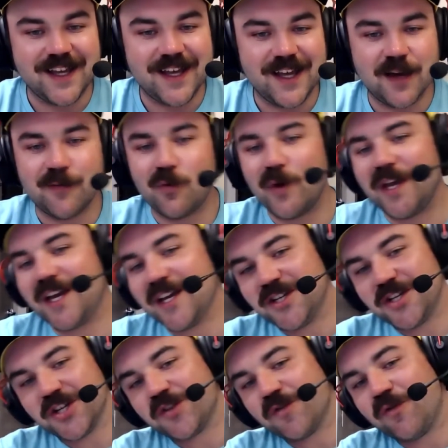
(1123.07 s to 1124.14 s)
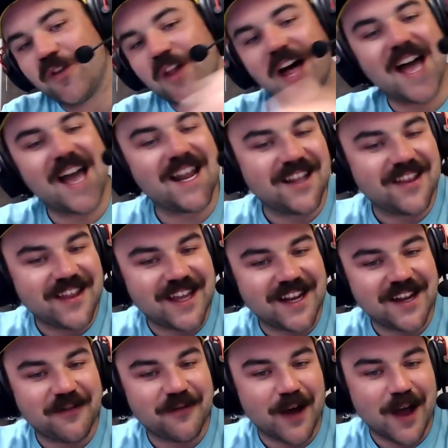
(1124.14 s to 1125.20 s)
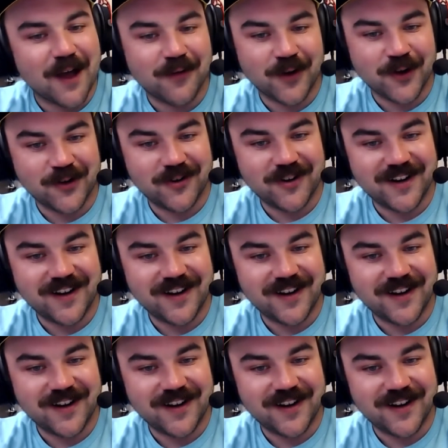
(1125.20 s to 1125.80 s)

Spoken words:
if we could just fly into the Indy 500,